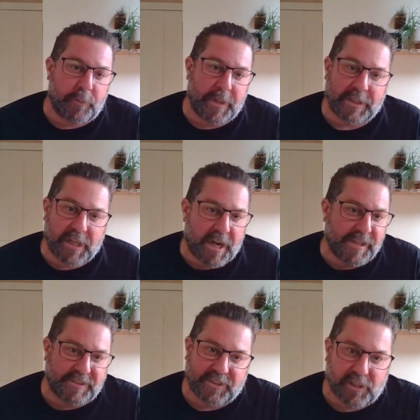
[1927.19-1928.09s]
We had the
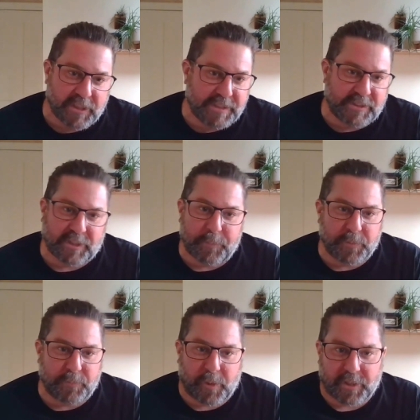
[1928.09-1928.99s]
ice cleats up
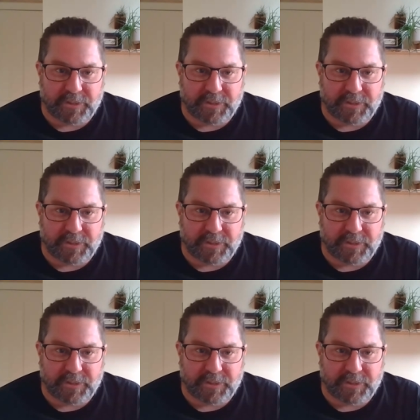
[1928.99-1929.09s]
the fucking